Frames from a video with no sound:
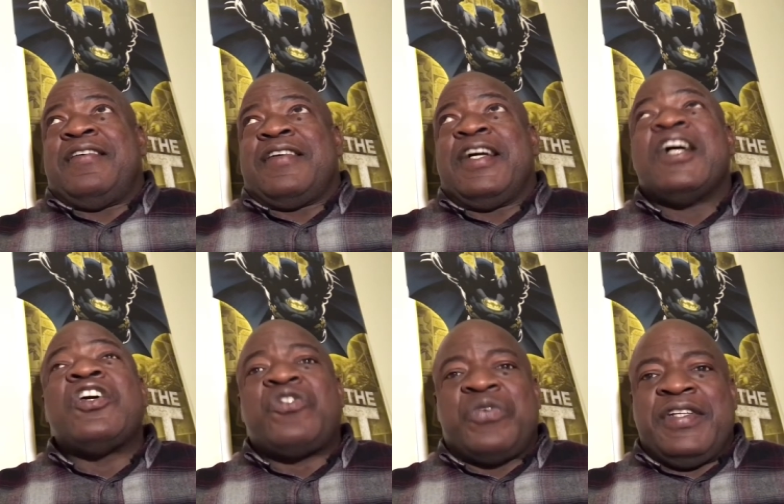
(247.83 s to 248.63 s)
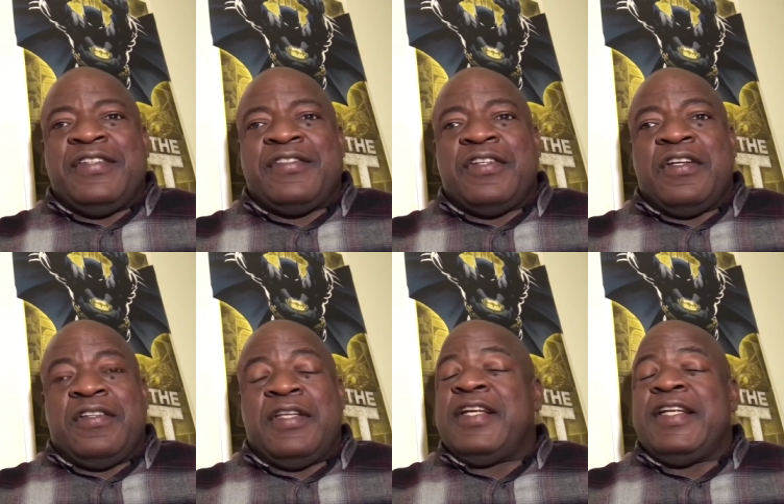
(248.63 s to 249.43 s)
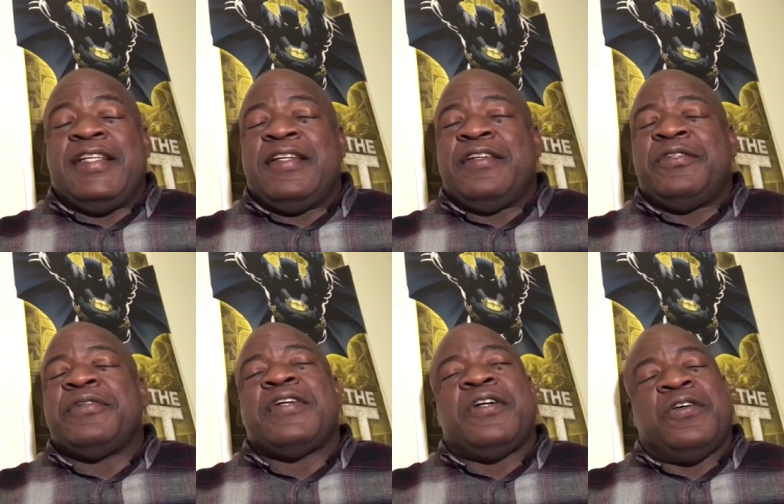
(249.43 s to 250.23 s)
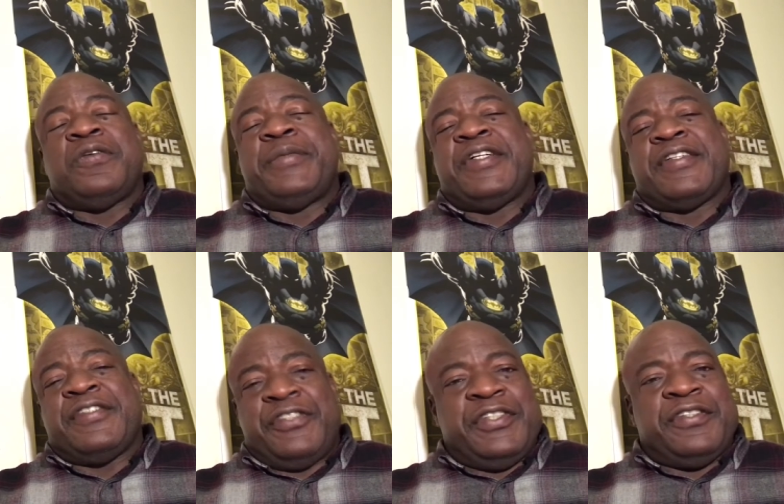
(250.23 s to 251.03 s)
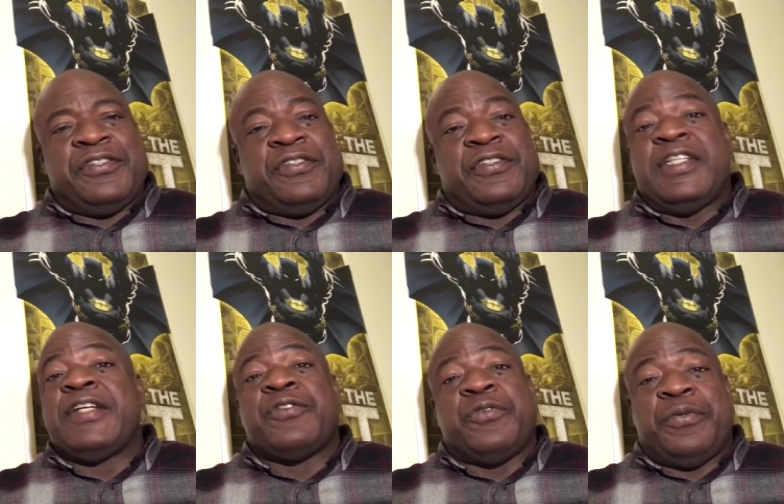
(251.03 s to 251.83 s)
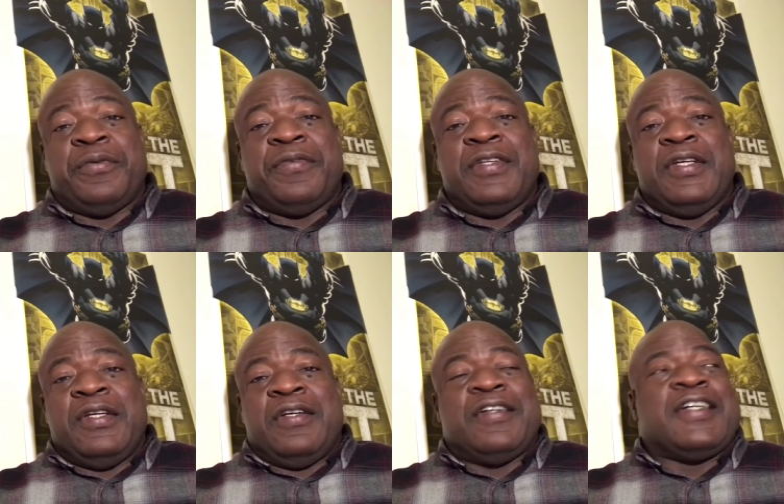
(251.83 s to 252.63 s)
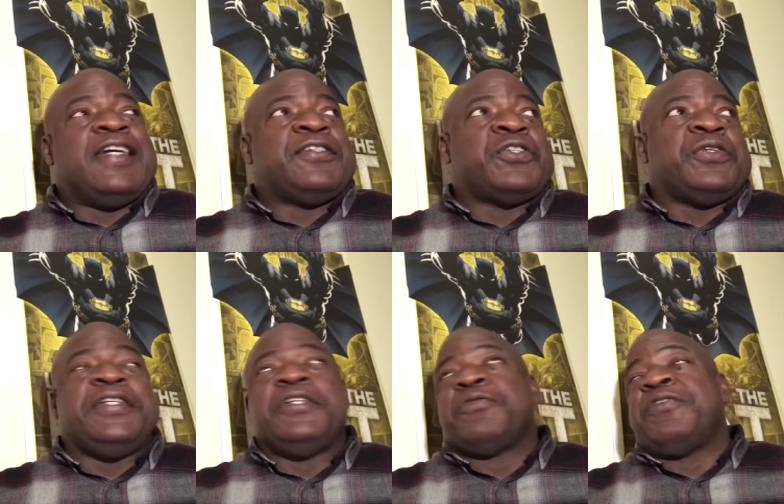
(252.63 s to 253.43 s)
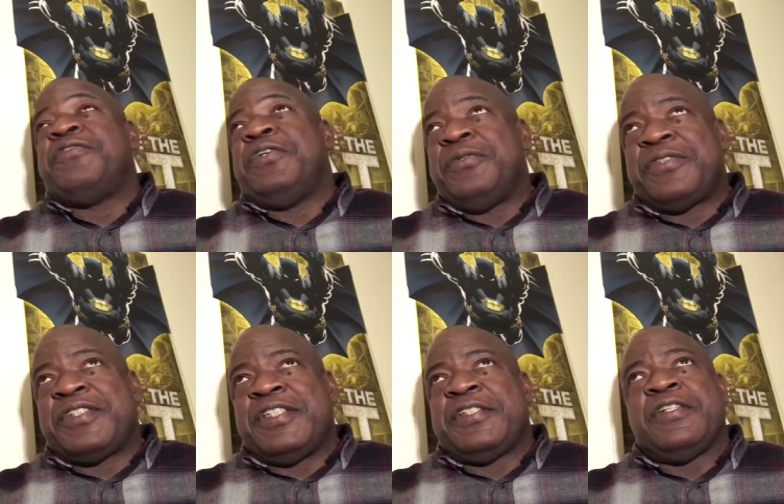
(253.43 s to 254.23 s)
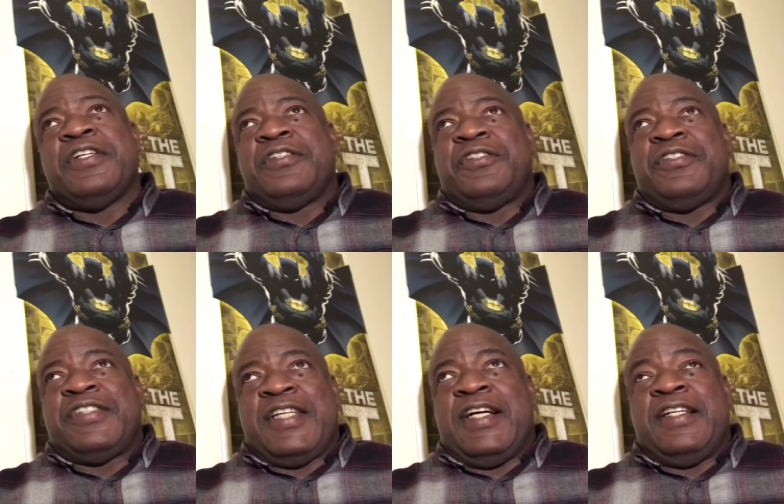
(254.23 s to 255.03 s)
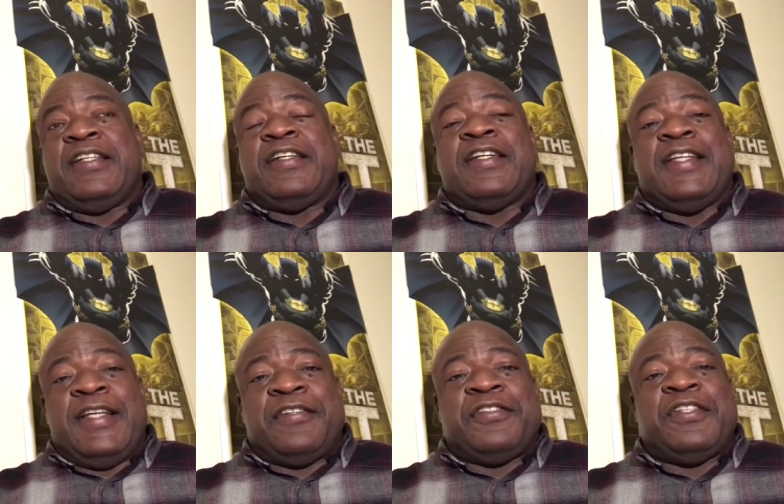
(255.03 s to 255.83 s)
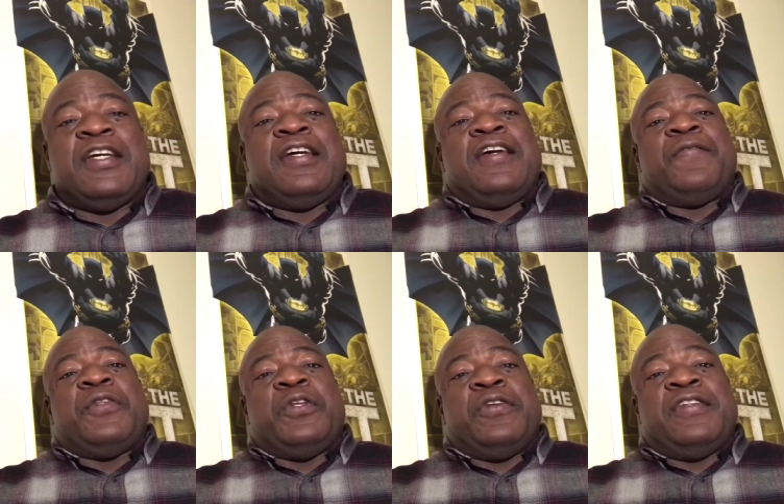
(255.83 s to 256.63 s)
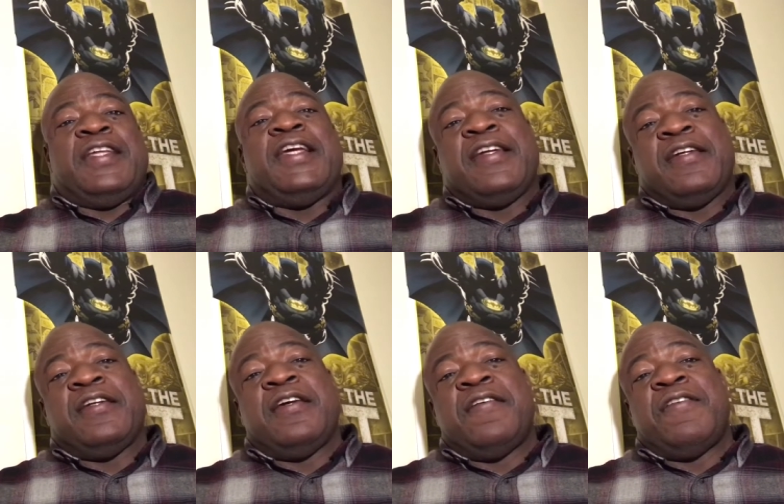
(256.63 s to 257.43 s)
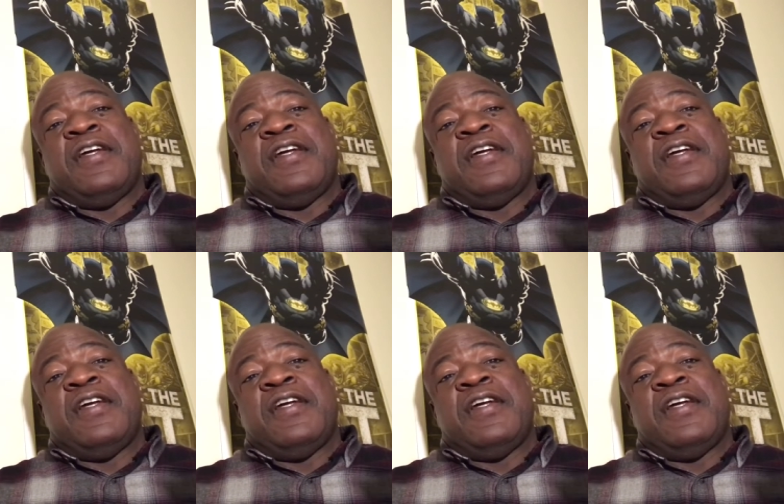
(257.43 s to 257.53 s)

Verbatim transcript: countries than they did to their own American citizens. And that's the truth. Okay, so he's refusing to sign it unless they give